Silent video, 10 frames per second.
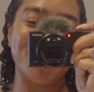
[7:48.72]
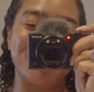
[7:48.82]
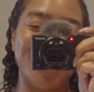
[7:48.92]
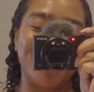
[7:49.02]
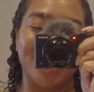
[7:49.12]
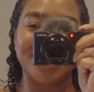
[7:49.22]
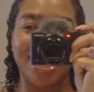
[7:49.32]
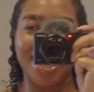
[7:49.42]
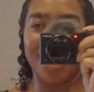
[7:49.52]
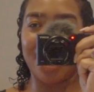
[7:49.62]
for my
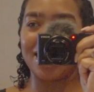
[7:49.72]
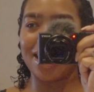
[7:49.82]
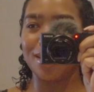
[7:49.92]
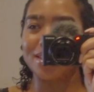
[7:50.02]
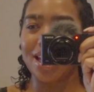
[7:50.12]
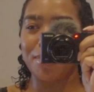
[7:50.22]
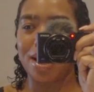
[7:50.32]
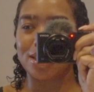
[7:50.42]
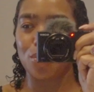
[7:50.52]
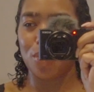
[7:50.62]
birthday. I think it was like
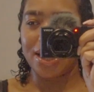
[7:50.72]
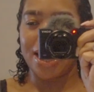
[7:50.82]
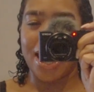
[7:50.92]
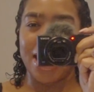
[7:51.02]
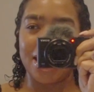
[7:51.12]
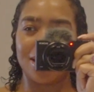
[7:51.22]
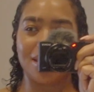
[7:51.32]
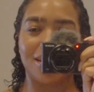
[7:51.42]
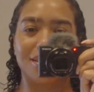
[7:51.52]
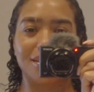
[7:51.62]
my 28th
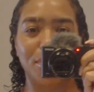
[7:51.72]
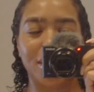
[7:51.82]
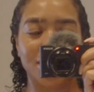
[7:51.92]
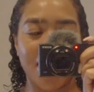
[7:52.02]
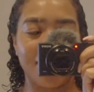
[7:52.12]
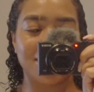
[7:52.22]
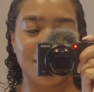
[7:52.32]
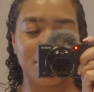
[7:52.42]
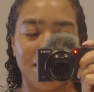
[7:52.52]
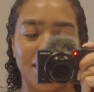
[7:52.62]
birthday or
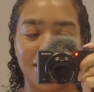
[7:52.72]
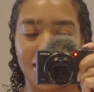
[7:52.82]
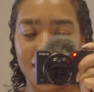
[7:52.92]
something.